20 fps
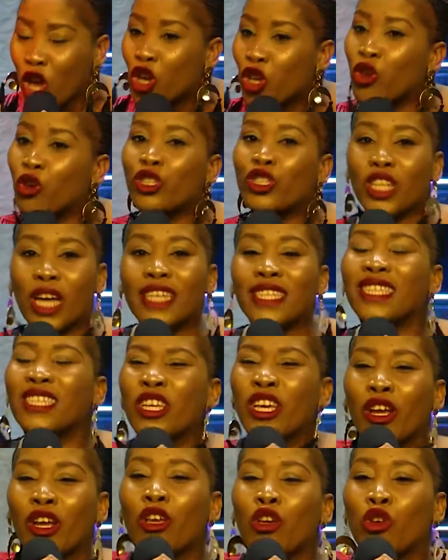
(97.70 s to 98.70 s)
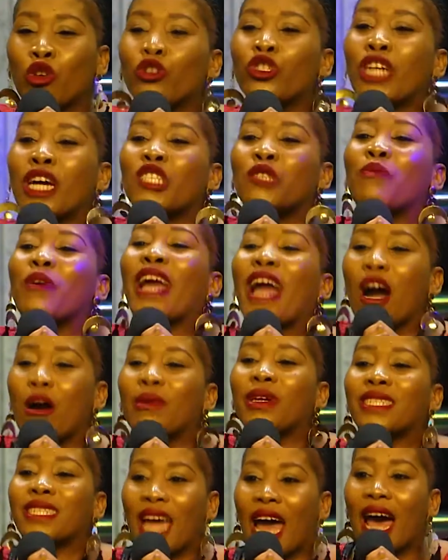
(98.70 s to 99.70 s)
you just
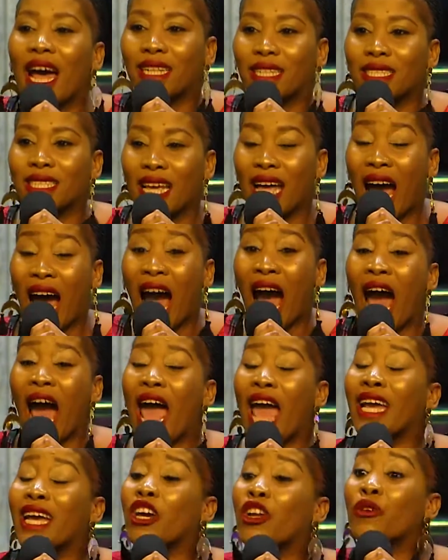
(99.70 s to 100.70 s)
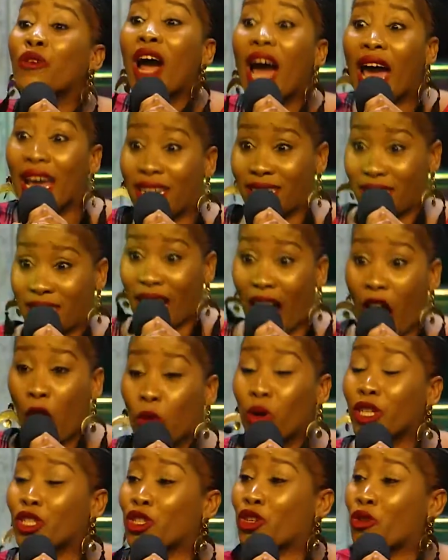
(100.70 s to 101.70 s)
become a child. I cried. I
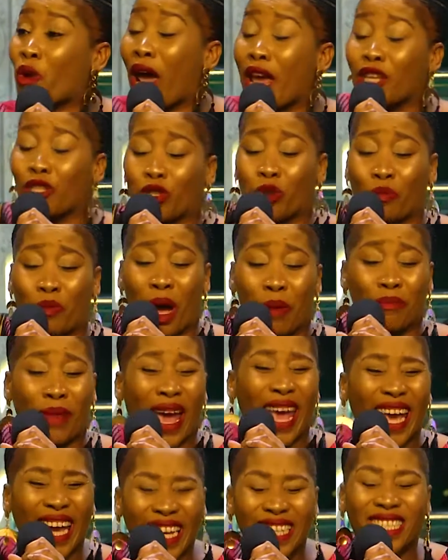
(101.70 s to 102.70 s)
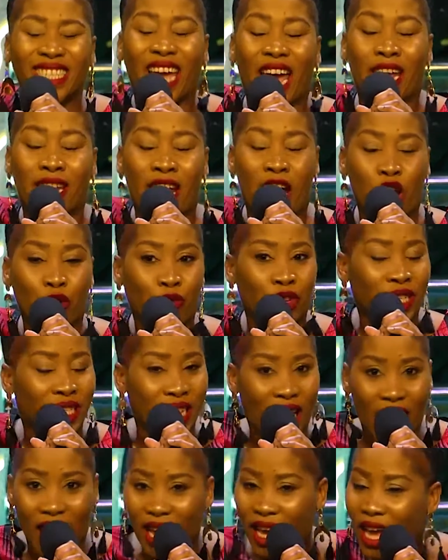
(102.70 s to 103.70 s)
was crying to Papa each and every
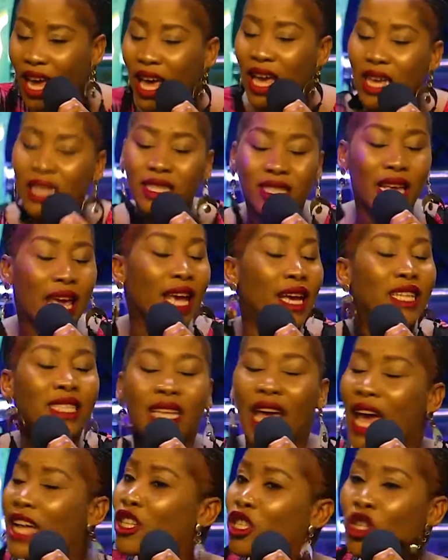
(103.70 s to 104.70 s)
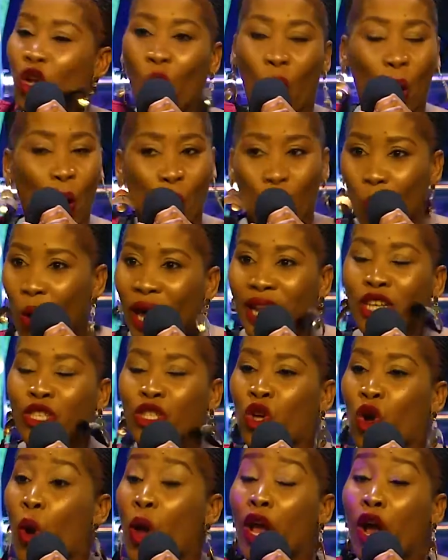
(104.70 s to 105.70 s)
day, saying, Dad, no, what is
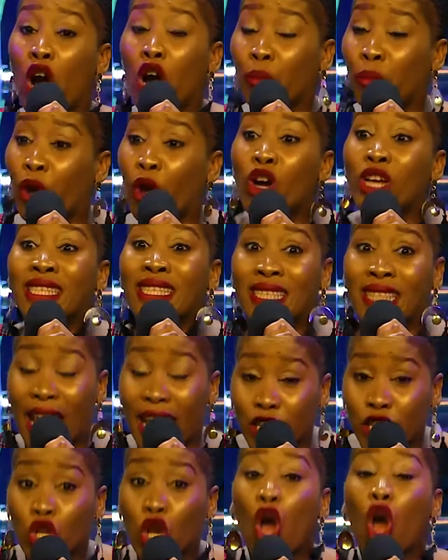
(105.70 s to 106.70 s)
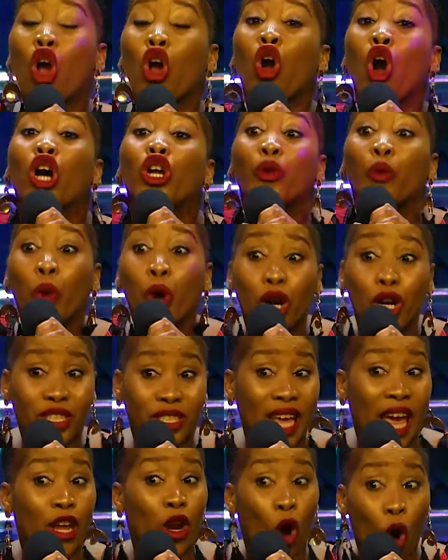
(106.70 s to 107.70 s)
going on? Because things got
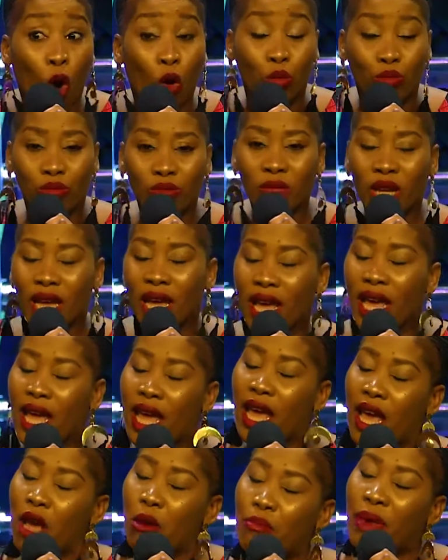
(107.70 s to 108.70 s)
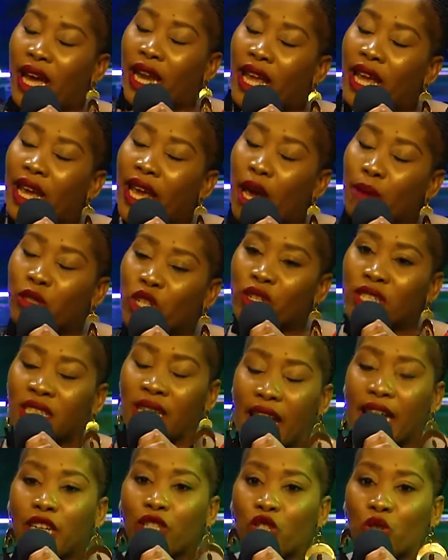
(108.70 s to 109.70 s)
worse at home. But he kept on
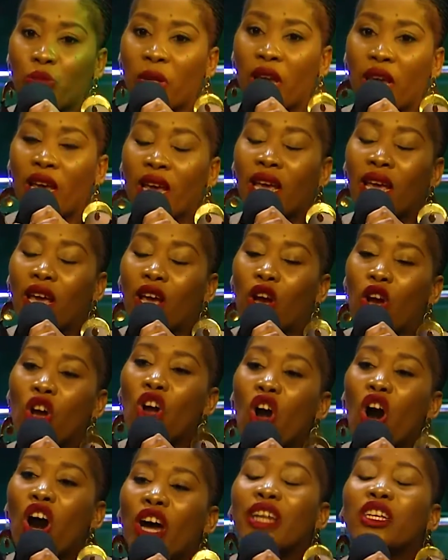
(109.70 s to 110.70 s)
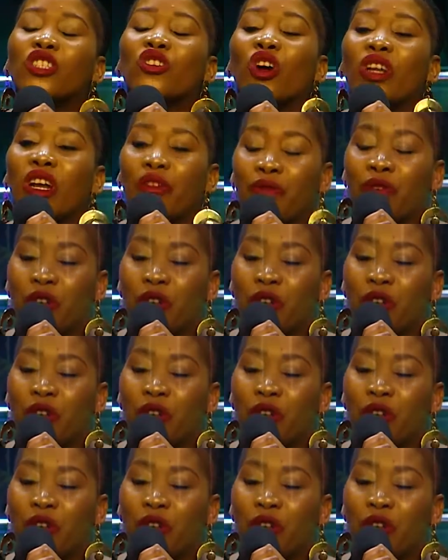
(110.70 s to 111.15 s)
saying to me, God is going to